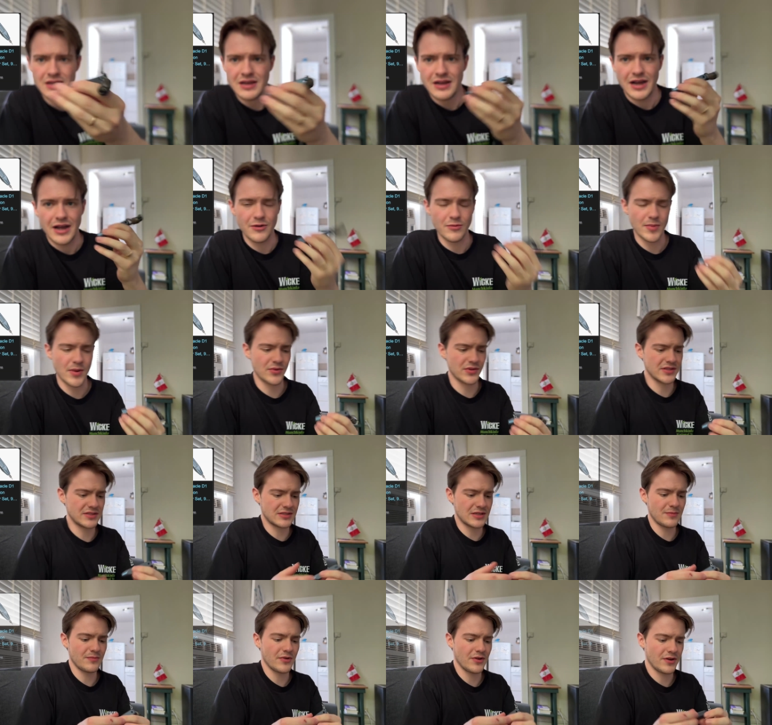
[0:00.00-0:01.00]
I remember this
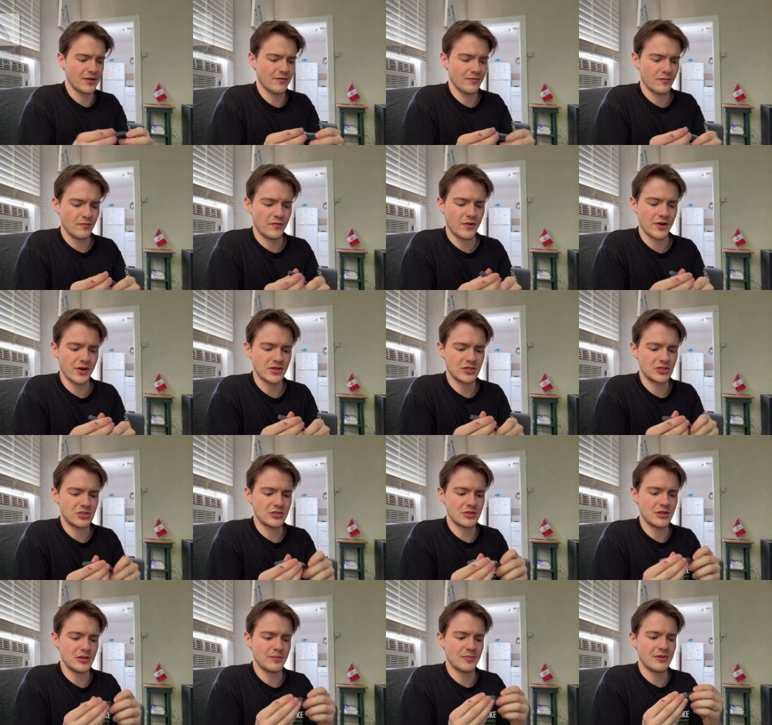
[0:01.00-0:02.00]
thing being very
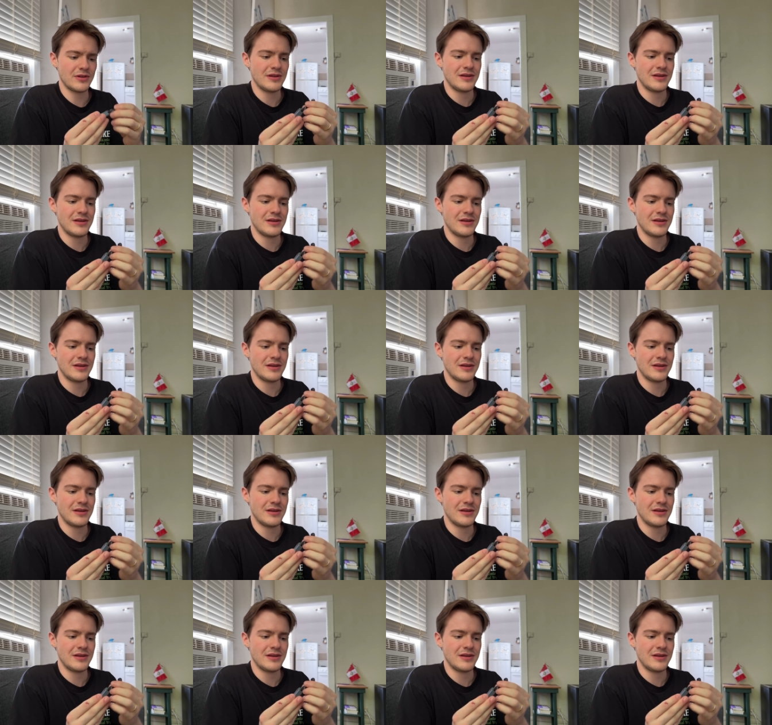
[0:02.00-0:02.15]
cheap.